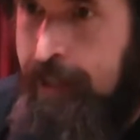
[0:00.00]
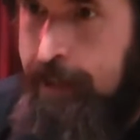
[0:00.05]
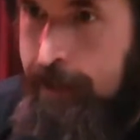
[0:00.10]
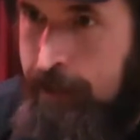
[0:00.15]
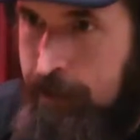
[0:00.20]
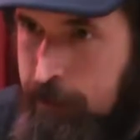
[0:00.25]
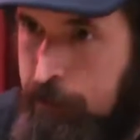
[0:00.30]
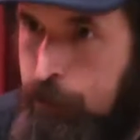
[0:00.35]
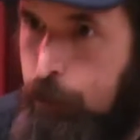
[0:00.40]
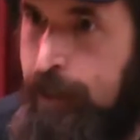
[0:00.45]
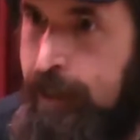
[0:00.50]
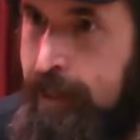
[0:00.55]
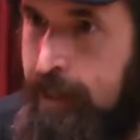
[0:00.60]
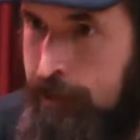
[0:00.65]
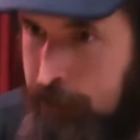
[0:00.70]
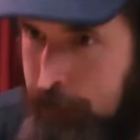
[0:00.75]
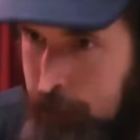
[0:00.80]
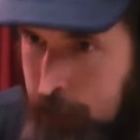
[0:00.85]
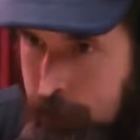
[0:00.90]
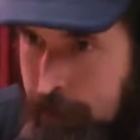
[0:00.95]
Because if we
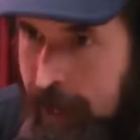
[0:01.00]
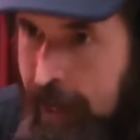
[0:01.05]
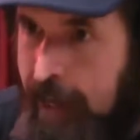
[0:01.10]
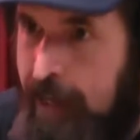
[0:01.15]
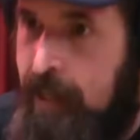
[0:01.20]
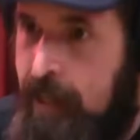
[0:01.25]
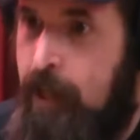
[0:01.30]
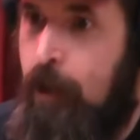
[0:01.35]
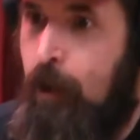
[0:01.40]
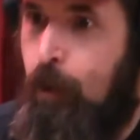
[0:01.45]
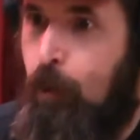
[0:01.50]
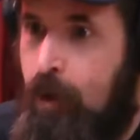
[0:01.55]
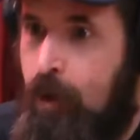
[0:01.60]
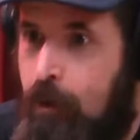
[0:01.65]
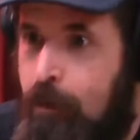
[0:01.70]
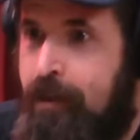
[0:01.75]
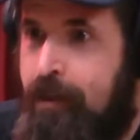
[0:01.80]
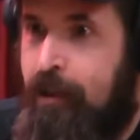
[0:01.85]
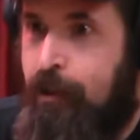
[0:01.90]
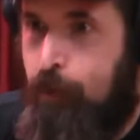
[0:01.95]
could do that,
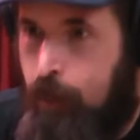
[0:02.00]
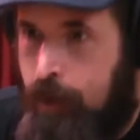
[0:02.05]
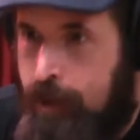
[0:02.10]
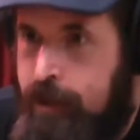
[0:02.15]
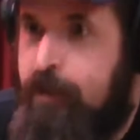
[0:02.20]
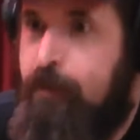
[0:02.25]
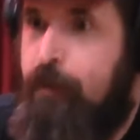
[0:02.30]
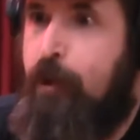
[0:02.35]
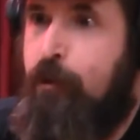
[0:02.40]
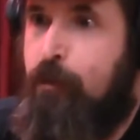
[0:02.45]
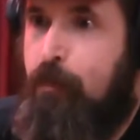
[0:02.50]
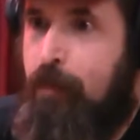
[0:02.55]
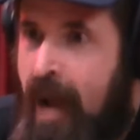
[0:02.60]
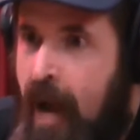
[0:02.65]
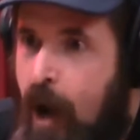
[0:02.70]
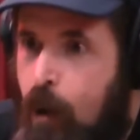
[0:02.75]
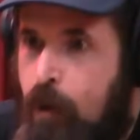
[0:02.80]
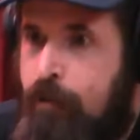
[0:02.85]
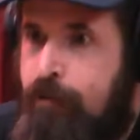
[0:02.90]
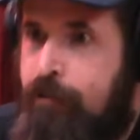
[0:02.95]
we'll build one of the most
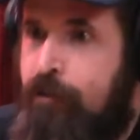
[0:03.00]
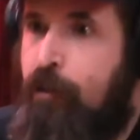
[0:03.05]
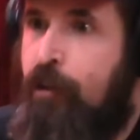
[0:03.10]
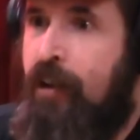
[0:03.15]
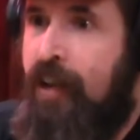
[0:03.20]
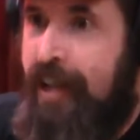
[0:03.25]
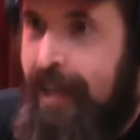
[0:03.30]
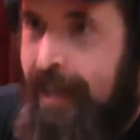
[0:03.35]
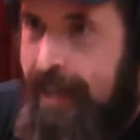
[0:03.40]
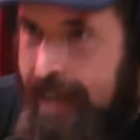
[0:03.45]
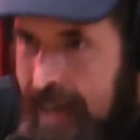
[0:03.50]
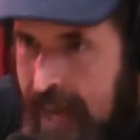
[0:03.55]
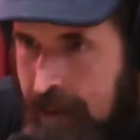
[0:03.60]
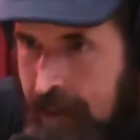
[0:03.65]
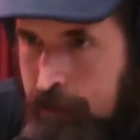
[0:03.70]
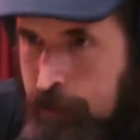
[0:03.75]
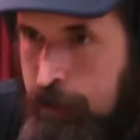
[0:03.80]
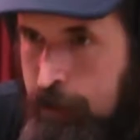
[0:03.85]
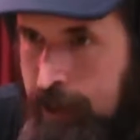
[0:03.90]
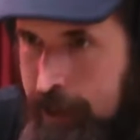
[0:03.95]
powerful,
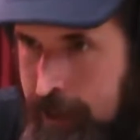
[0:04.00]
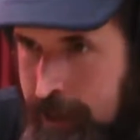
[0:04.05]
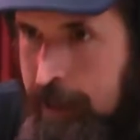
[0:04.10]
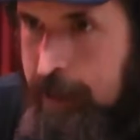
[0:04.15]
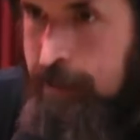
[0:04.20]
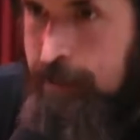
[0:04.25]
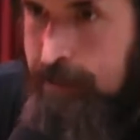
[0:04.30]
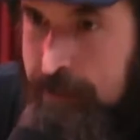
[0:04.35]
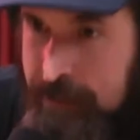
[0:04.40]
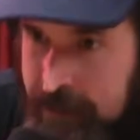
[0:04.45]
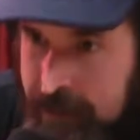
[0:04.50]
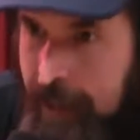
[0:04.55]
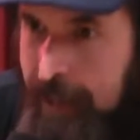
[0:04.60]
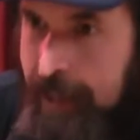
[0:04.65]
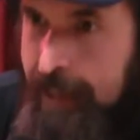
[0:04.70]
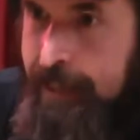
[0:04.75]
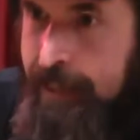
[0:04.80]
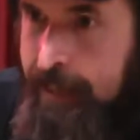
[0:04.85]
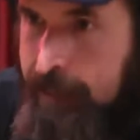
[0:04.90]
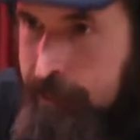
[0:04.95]
never-ending
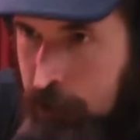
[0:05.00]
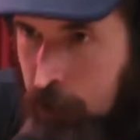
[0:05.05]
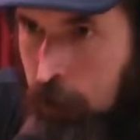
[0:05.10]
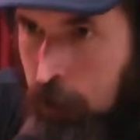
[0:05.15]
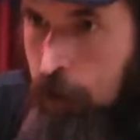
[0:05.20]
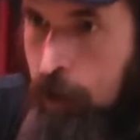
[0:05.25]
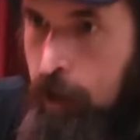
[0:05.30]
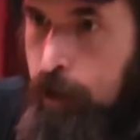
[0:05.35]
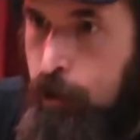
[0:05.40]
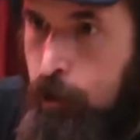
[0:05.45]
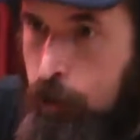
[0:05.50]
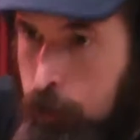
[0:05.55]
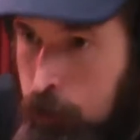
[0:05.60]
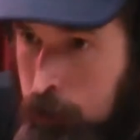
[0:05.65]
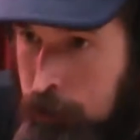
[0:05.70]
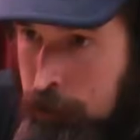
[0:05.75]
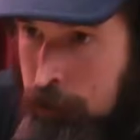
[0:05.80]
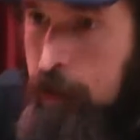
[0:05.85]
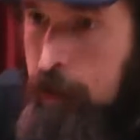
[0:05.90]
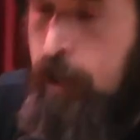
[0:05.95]
societies on
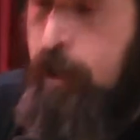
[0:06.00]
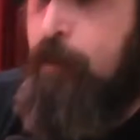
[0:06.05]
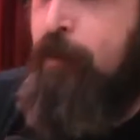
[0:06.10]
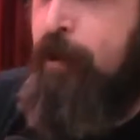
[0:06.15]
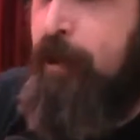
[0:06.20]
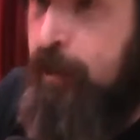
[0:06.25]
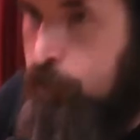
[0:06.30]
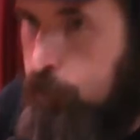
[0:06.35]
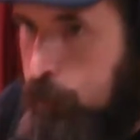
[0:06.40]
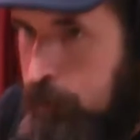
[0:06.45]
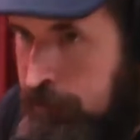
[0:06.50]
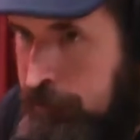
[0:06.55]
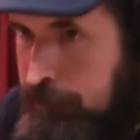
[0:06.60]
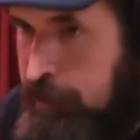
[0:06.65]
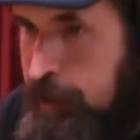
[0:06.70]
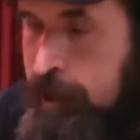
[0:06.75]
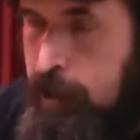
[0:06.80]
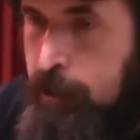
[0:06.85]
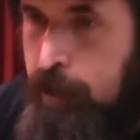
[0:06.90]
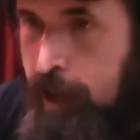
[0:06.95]
Earth, because we
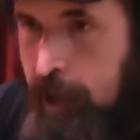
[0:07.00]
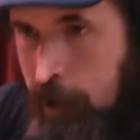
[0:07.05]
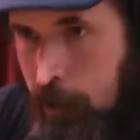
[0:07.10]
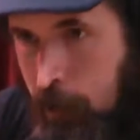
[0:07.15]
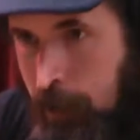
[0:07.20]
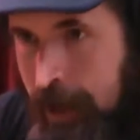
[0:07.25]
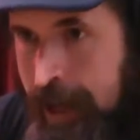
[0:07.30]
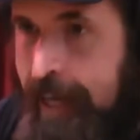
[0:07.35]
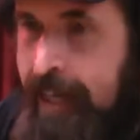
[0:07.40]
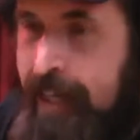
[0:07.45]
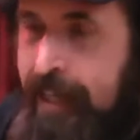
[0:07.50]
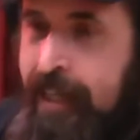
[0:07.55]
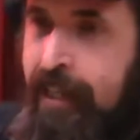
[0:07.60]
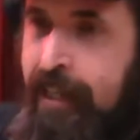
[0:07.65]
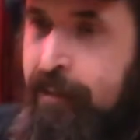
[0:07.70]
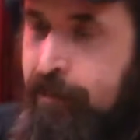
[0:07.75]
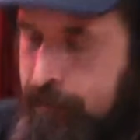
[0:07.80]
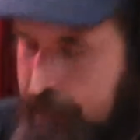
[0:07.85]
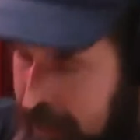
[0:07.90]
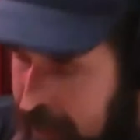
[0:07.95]
figured out a way
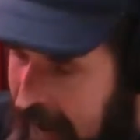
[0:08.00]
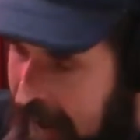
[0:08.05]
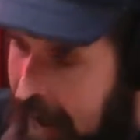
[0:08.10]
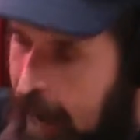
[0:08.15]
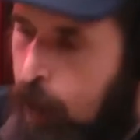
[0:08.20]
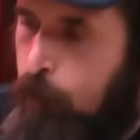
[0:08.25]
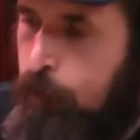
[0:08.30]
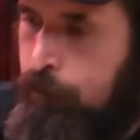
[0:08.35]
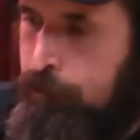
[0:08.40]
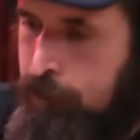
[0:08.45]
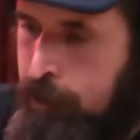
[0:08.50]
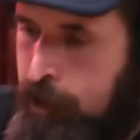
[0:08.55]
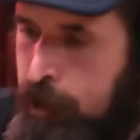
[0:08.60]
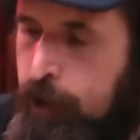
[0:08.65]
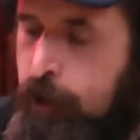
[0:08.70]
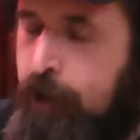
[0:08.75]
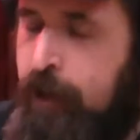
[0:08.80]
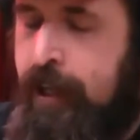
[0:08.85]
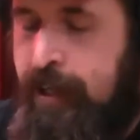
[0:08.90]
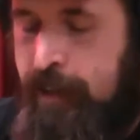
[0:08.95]
to
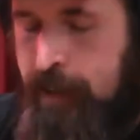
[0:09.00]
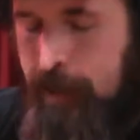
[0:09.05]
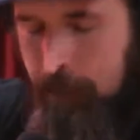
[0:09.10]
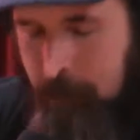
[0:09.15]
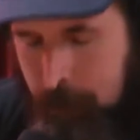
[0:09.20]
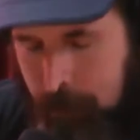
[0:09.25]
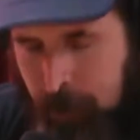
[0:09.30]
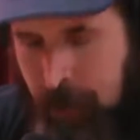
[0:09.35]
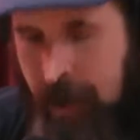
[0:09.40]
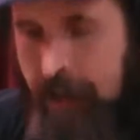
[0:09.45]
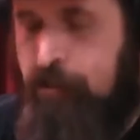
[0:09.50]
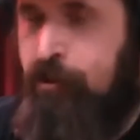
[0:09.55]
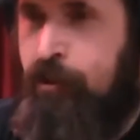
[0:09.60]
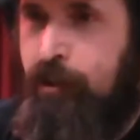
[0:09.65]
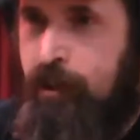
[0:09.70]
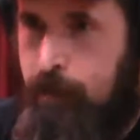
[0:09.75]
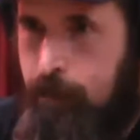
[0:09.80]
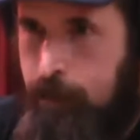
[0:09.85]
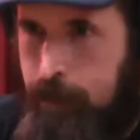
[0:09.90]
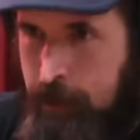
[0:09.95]
outflow the
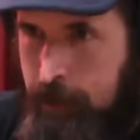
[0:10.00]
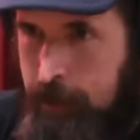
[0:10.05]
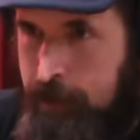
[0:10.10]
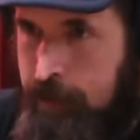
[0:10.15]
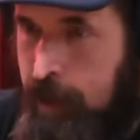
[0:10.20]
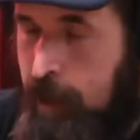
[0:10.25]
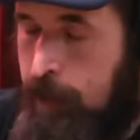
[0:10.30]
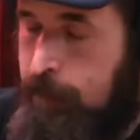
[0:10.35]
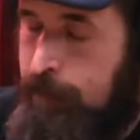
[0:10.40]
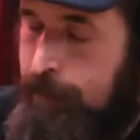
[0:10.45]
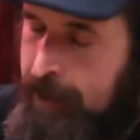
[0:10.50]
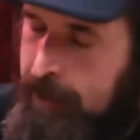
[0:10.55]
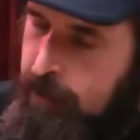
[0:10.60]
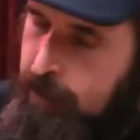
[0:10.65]
pressure that builds up.